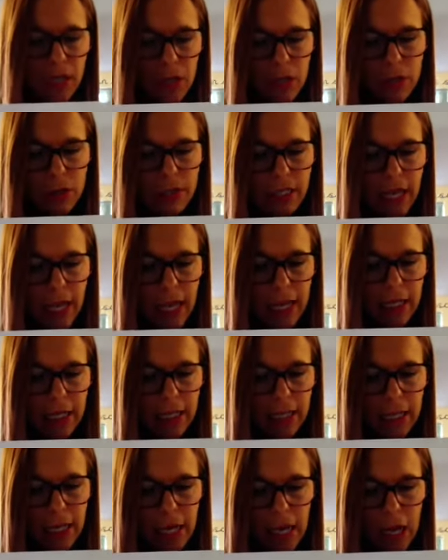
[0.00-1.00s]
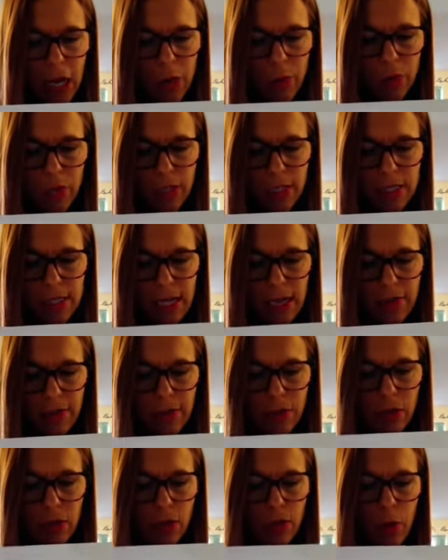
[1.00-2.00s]
okay? And we're going to
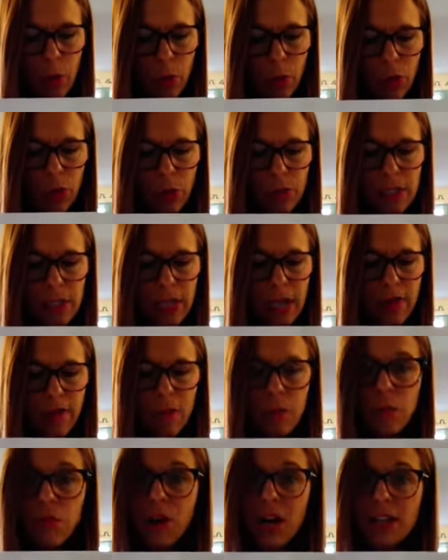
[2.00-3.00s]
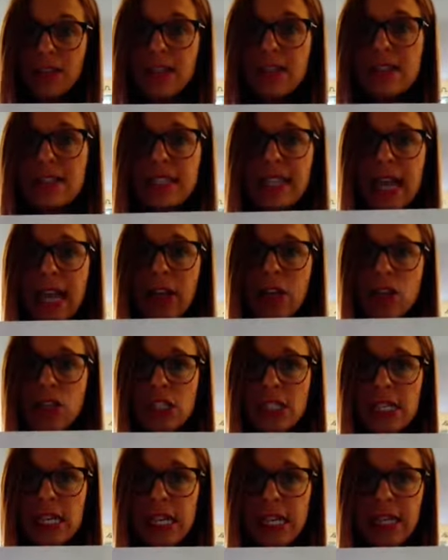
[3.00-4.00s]
have I want you to have a practice again
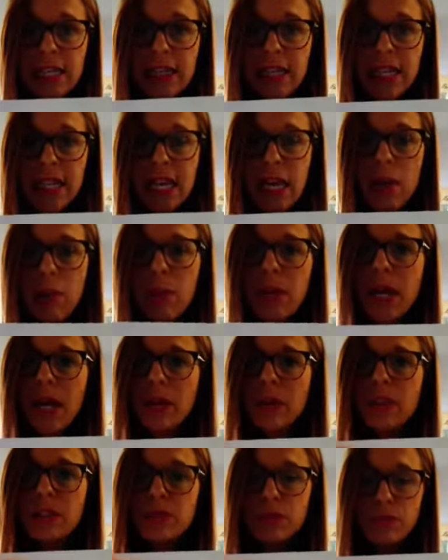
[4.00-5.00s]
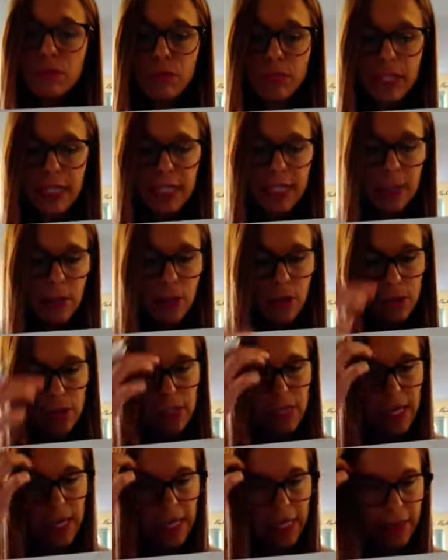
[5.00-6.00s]
underneath, but I want you to read it
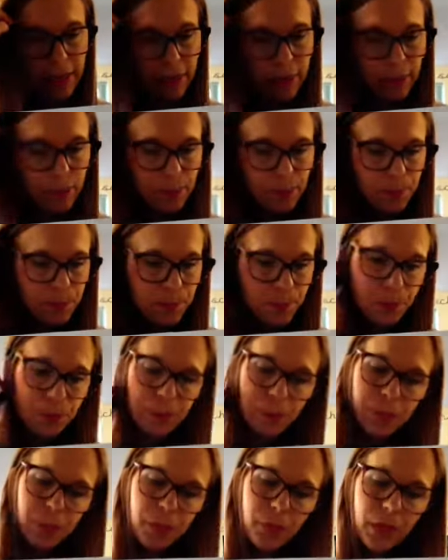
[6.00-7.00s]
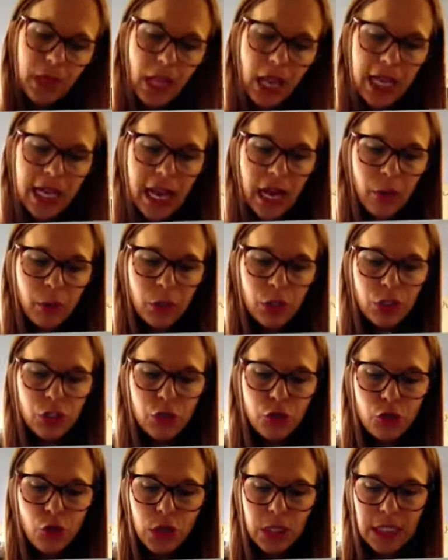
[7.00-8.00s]
underneath, and I want you
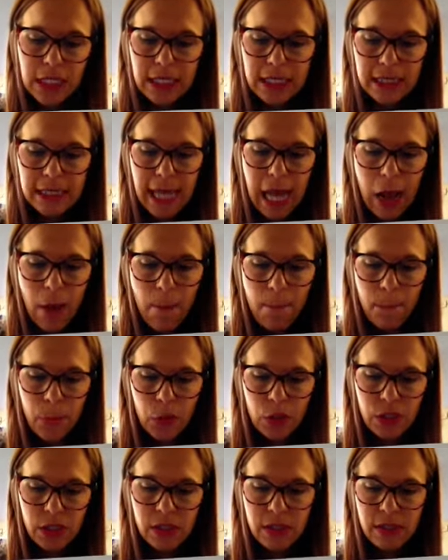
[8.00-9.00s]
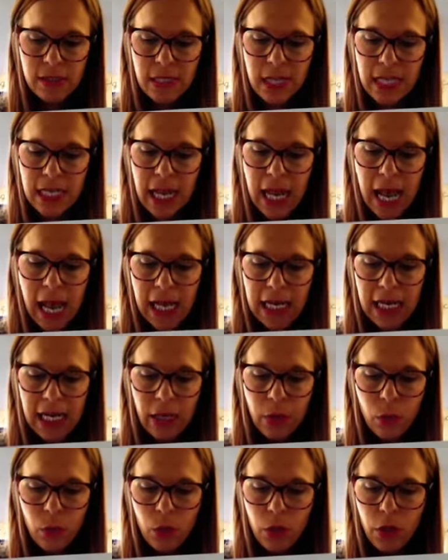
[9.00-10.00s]
to draw the sound buttons and highlight